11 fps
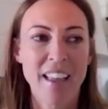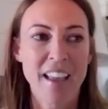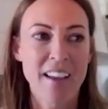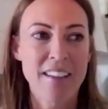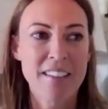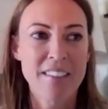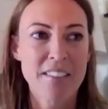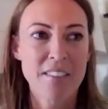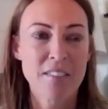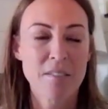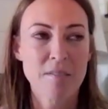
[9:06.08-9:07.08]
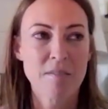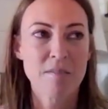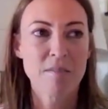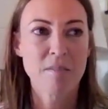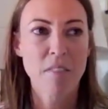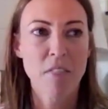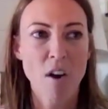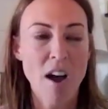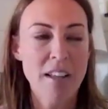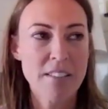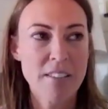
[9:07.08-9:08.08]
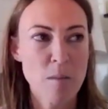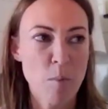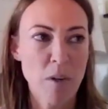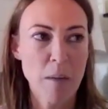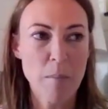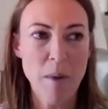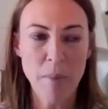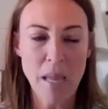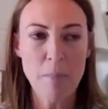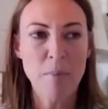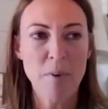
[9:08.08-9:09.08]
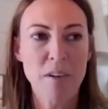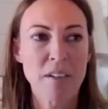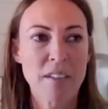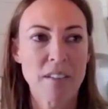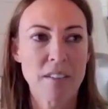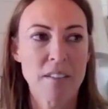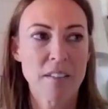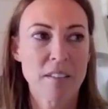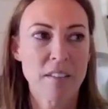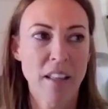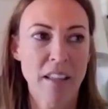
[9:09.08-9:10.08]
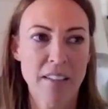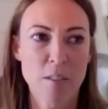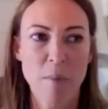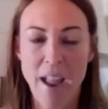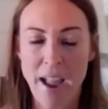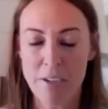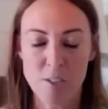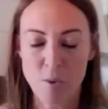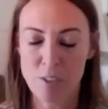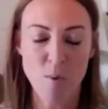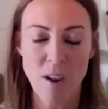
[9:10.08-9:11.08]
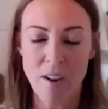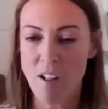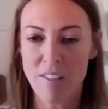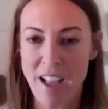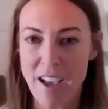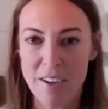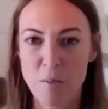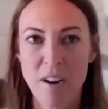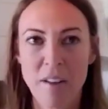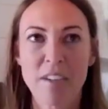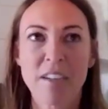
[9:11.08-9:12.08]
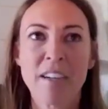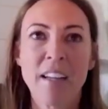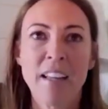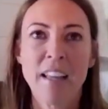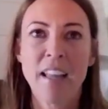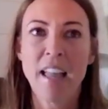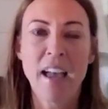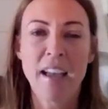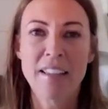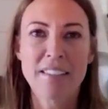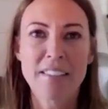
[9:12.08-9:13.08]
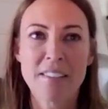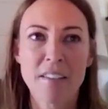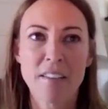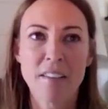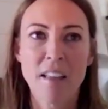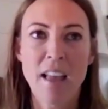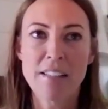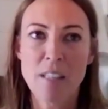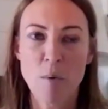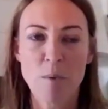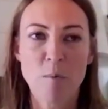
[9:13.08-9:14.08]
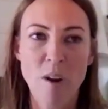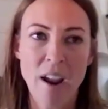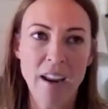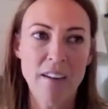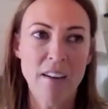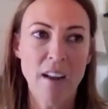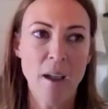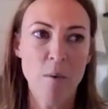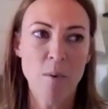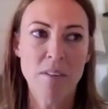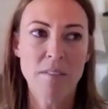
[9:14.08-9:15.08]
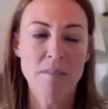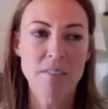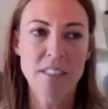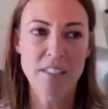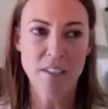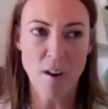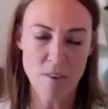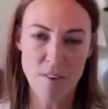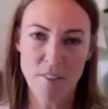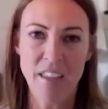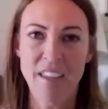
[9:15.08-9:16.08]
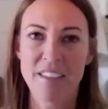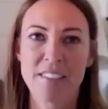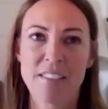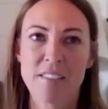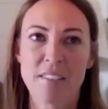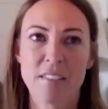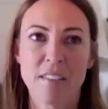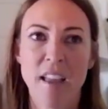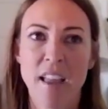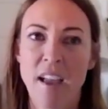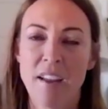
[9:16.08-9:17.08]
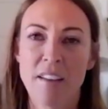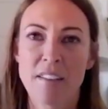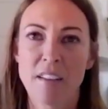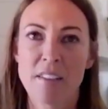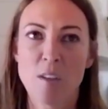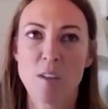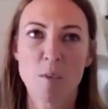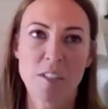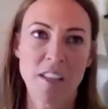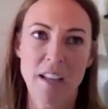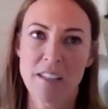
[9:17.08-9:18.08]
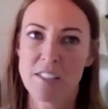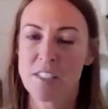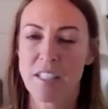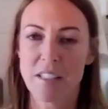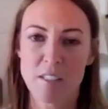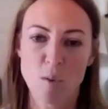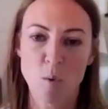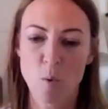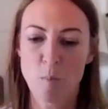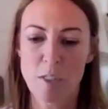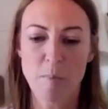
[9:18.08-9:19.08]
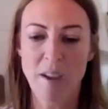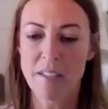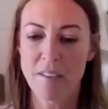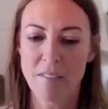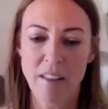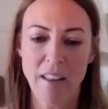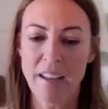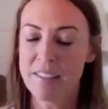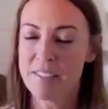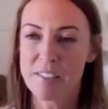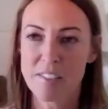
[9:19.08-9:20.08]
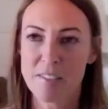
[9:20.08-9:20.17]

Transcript: and thoughts and putting them on paper, like to my higher source, who I call God or whatever. And as I would write, I would discover things. And it's almost like I just get this whole new perspective. And